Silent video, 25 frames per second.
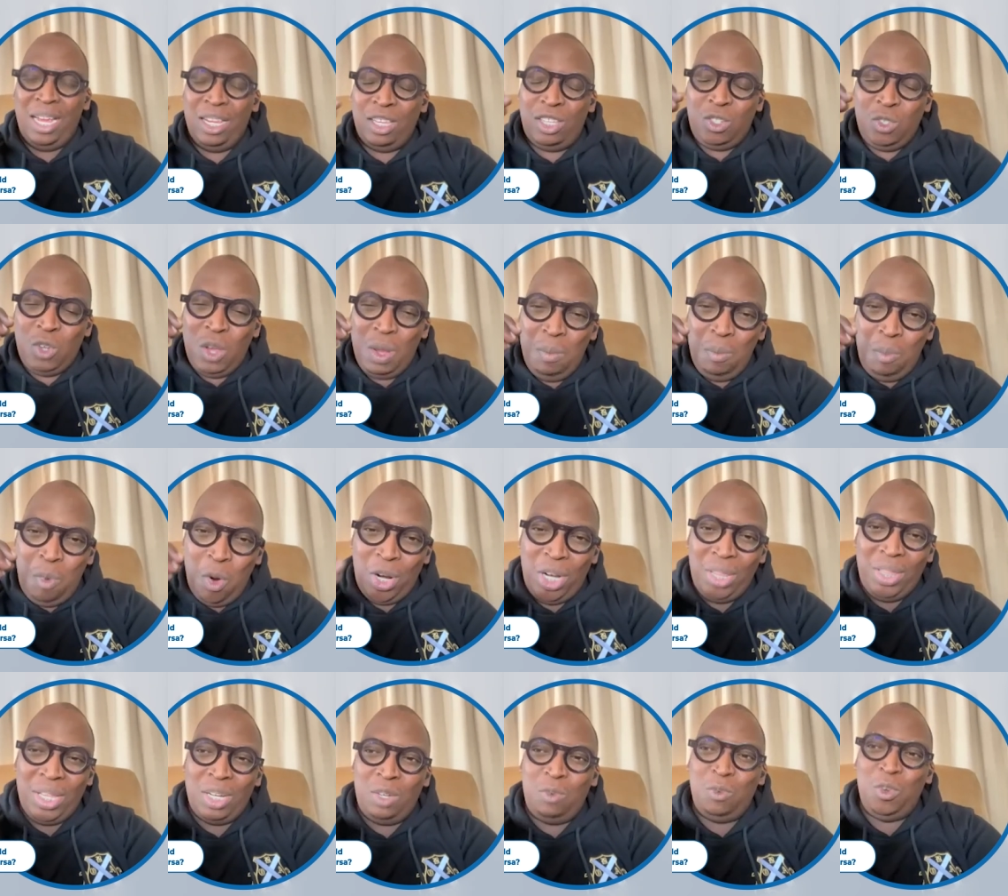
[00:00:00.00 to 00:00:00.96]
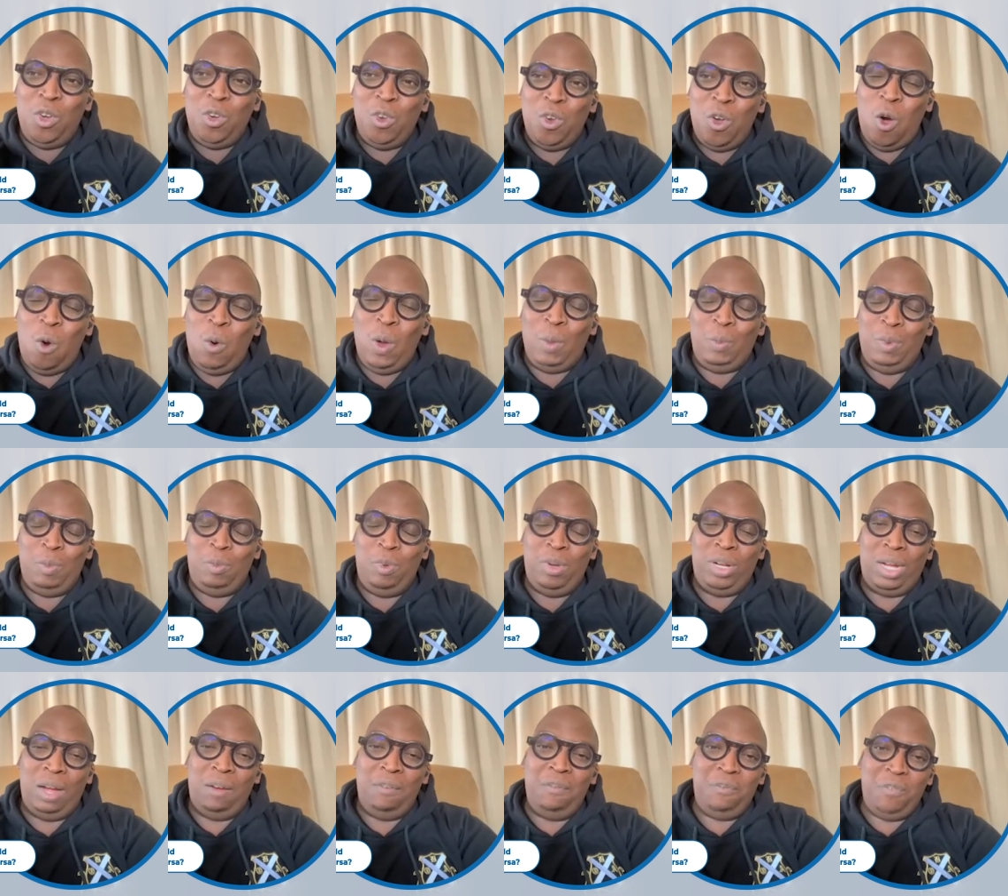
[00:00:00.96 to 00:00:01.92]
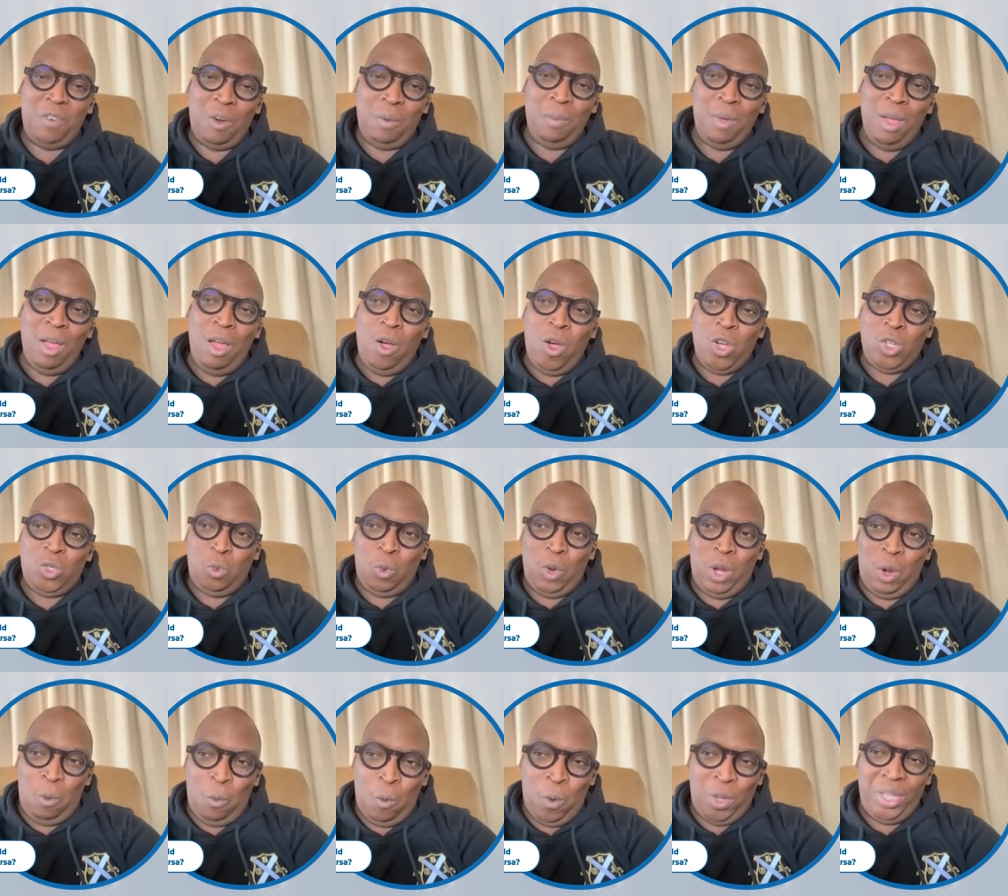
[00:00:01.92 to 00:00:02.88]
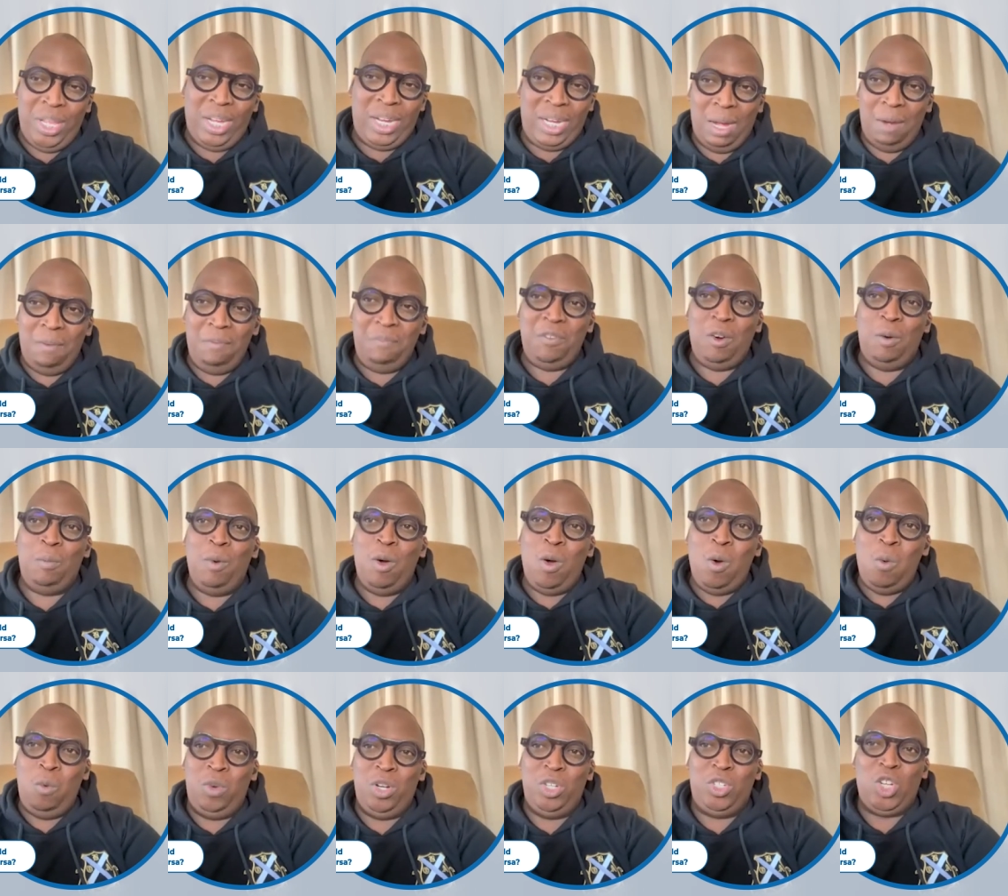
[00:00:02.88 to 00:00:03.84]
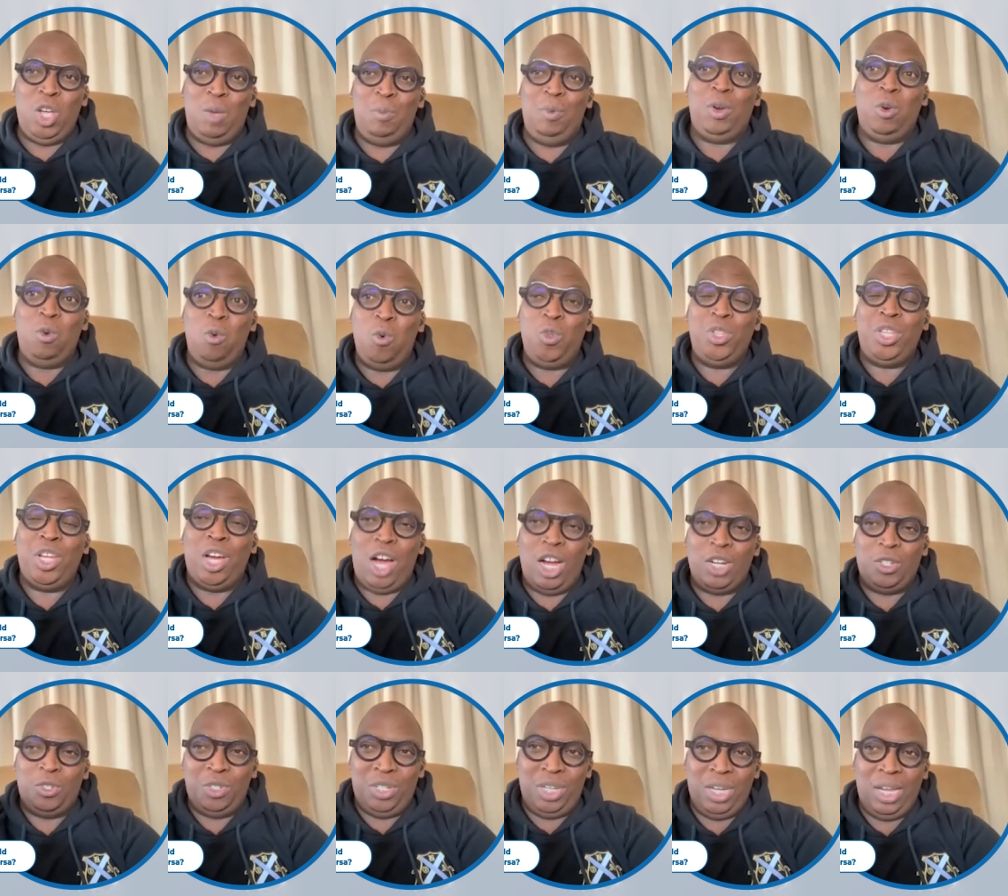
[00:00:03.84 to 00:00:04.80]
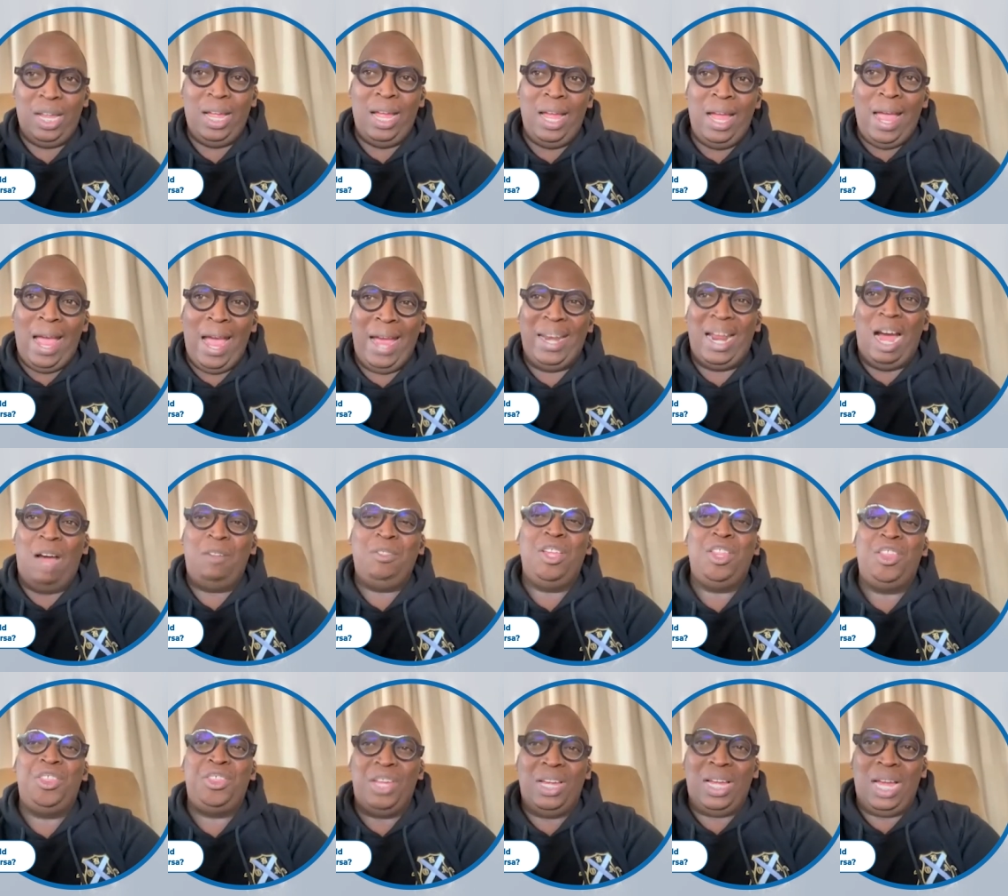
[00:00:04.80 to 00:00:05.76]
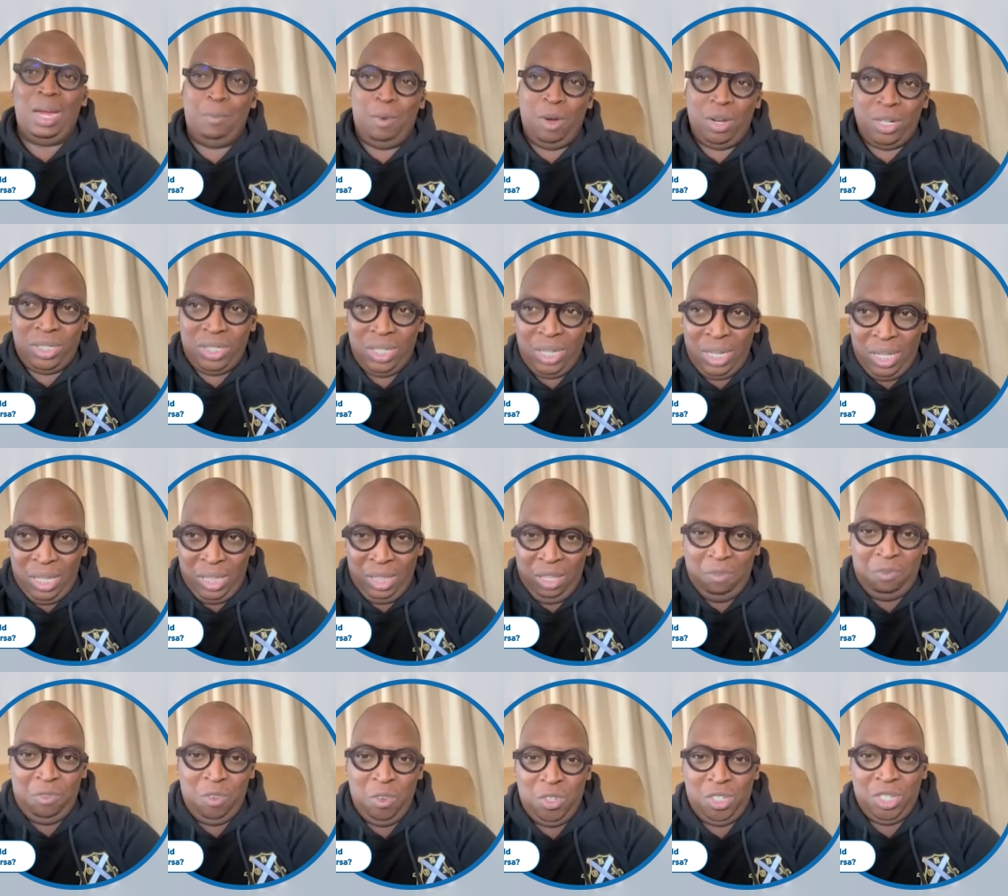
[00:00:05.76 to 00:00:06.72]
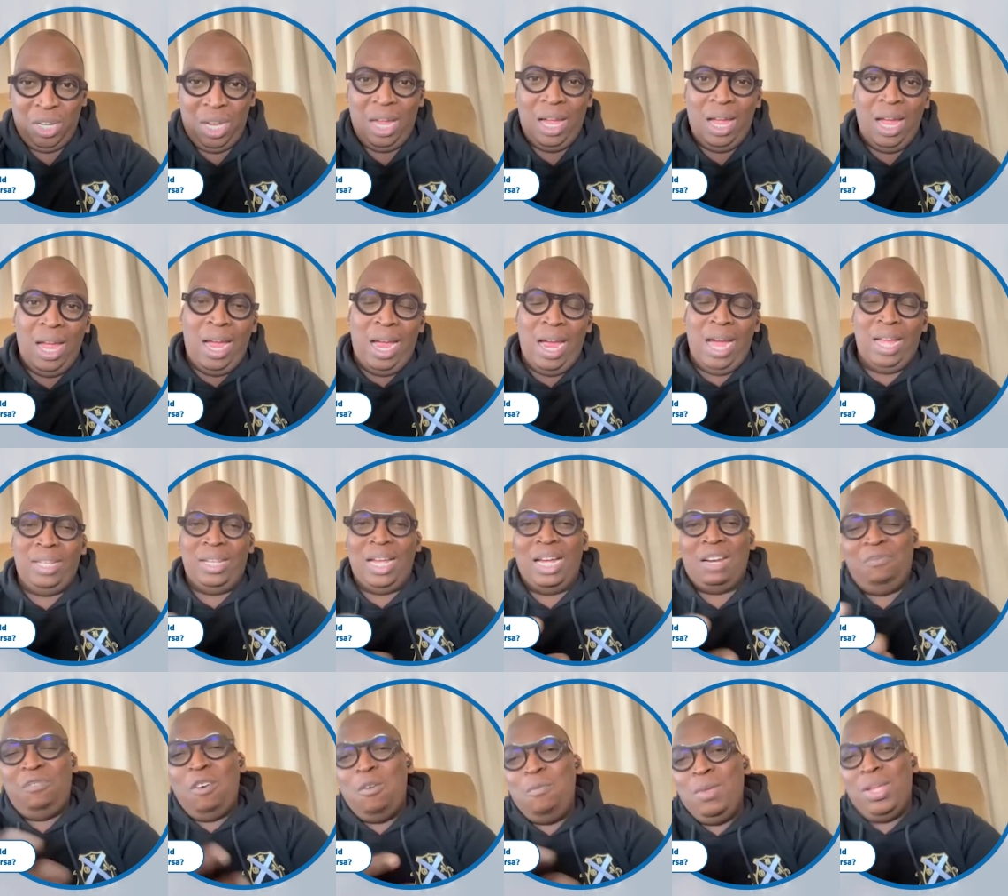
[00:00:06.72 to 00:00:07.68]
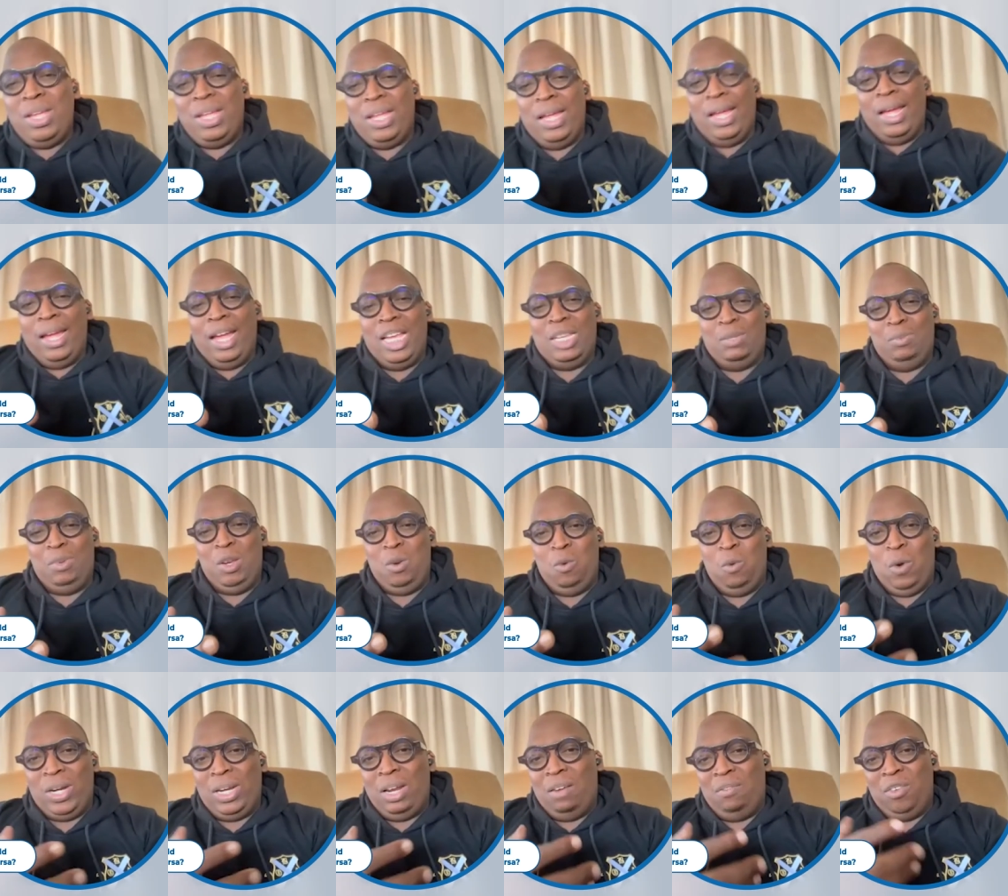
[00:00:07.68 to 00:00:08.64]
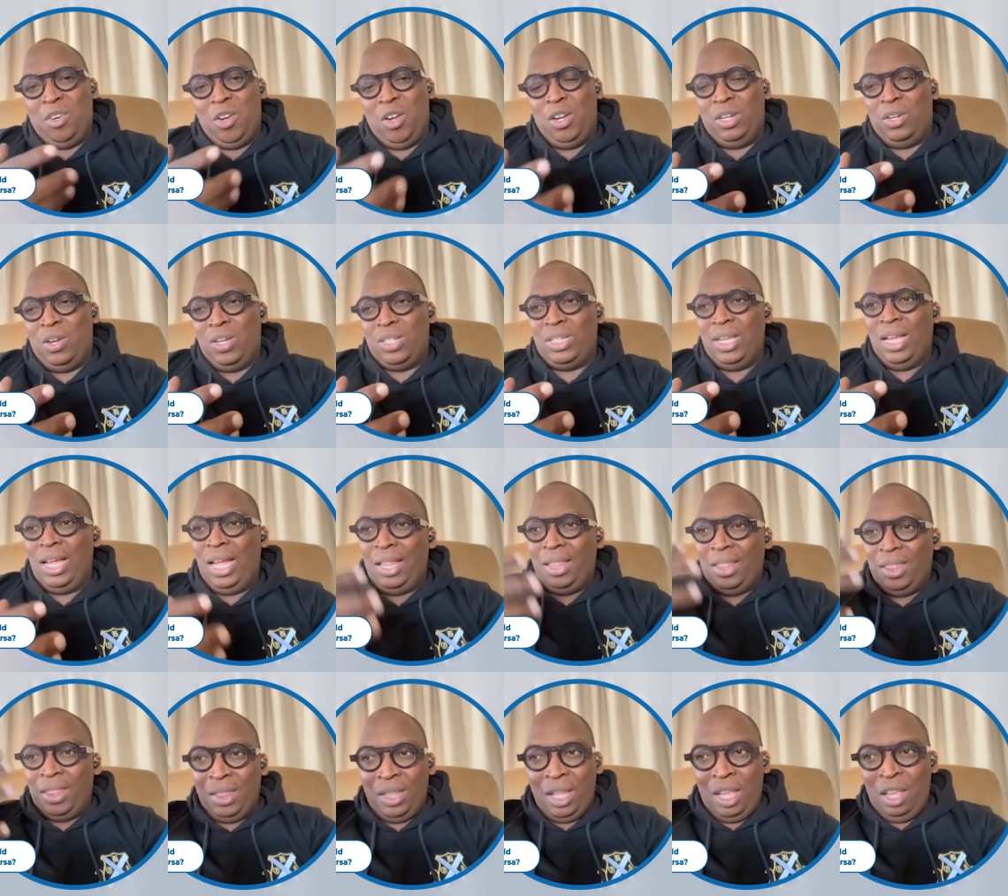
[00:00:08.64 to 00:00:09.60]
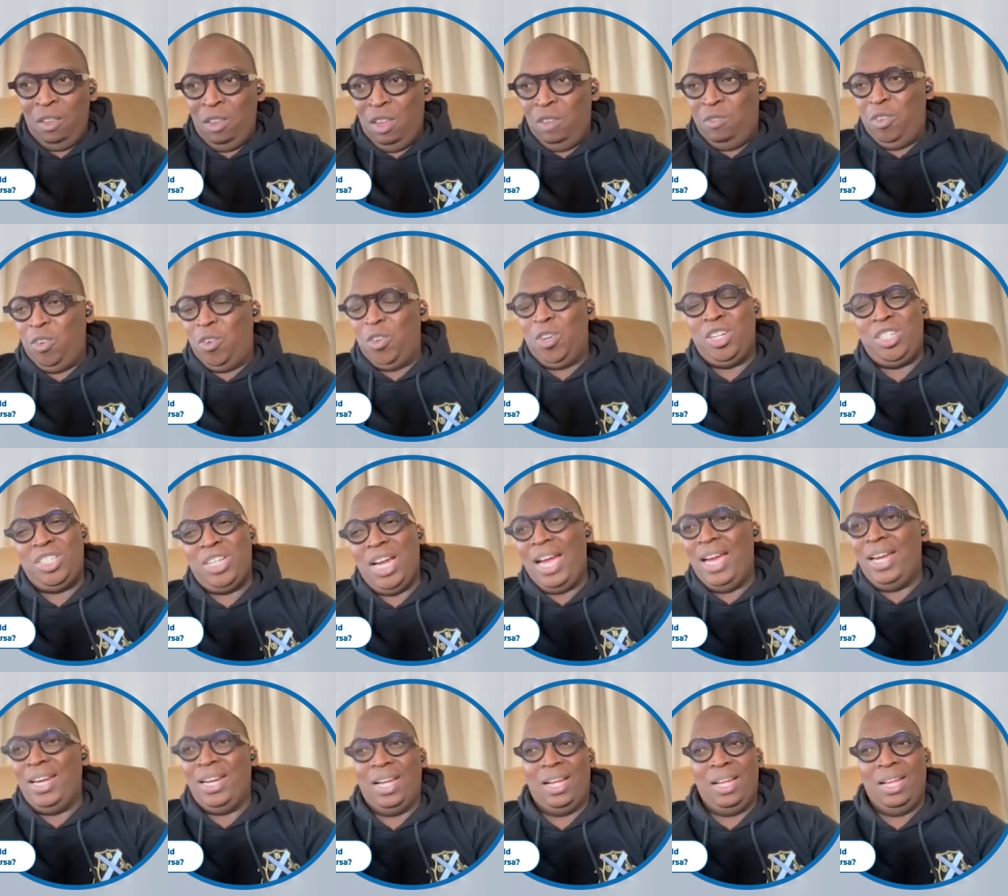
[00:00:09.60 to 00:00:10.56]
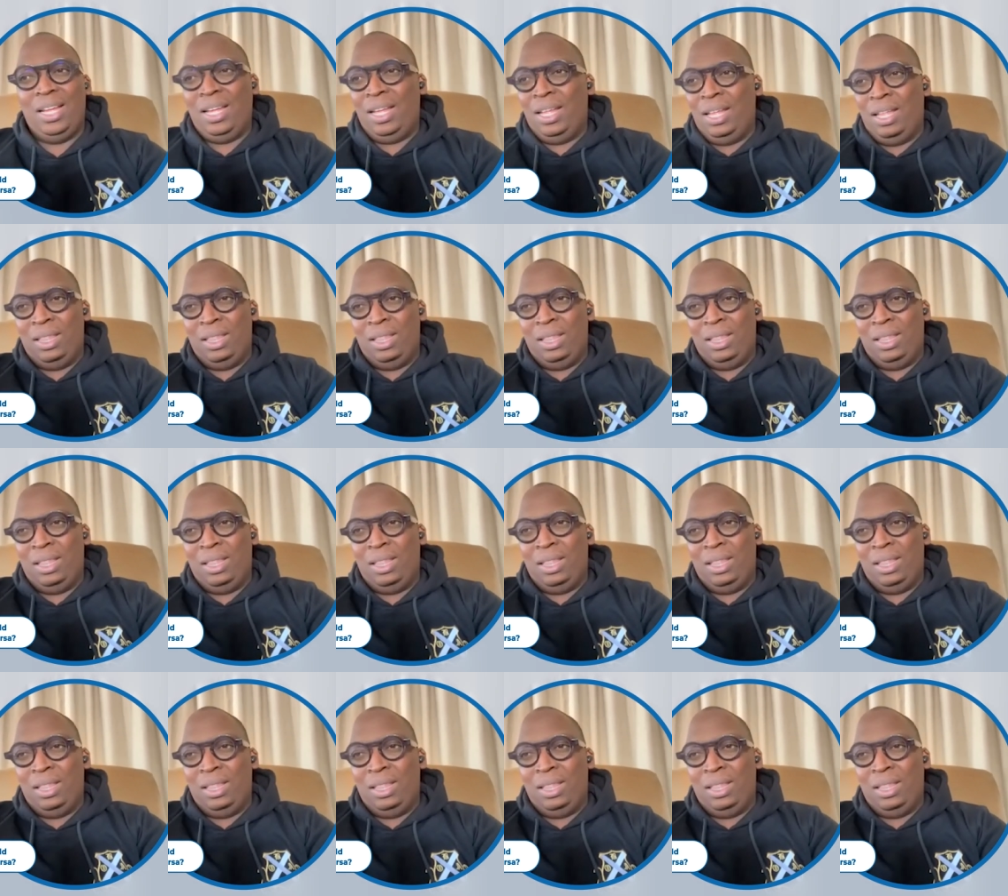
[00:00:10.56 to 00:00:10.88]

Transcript: It's so important that we know where people come from, because where they come from will determine who they are today and how they think about the future. And that for me has been what I've learned, because if you go to China,